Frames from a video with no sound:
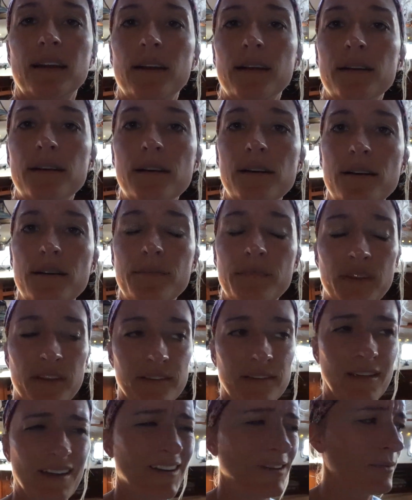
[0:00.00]
Um,
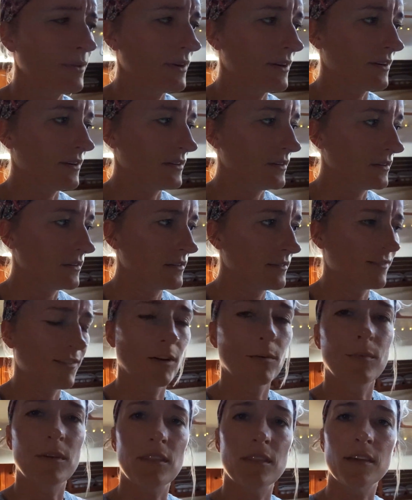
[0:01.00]
it's kind of weird
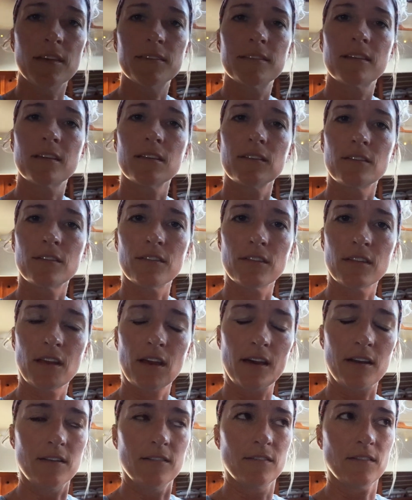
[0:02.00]
filming this because there's a
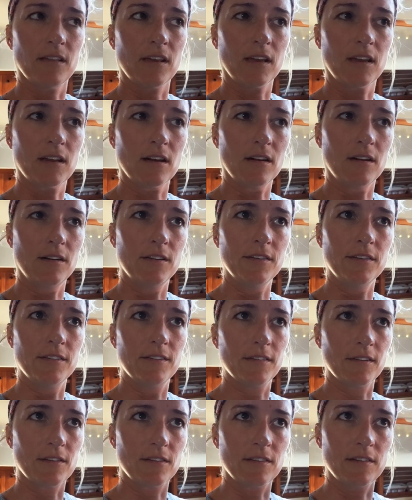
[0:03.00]
lot of like
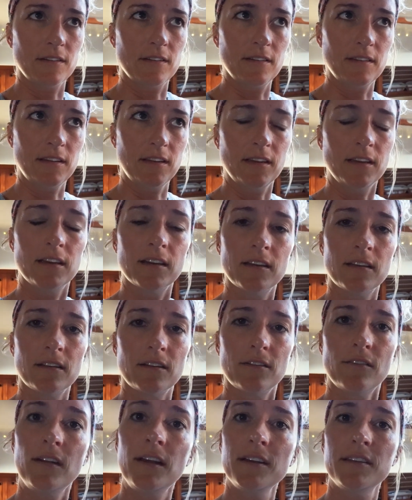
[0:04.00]
uncertainty and
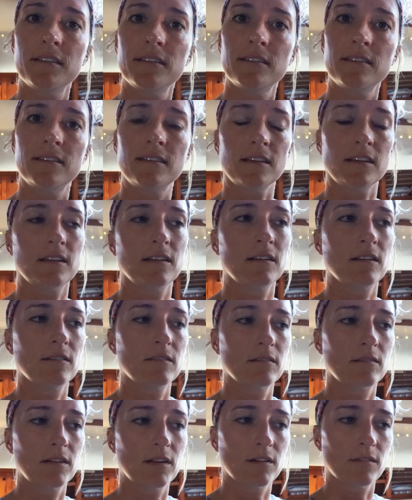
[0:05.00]
unrest
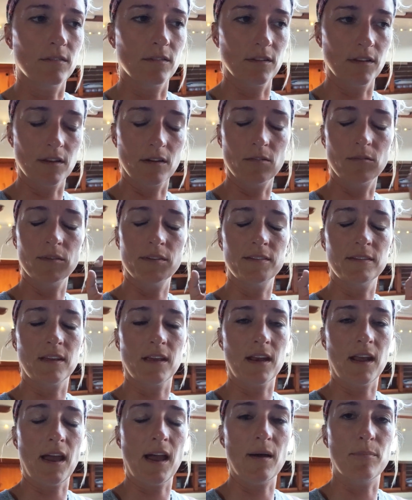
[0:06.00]
and we don't really know what's
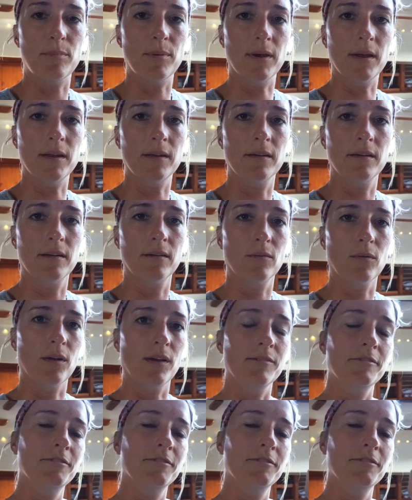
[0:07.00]
gonna happen while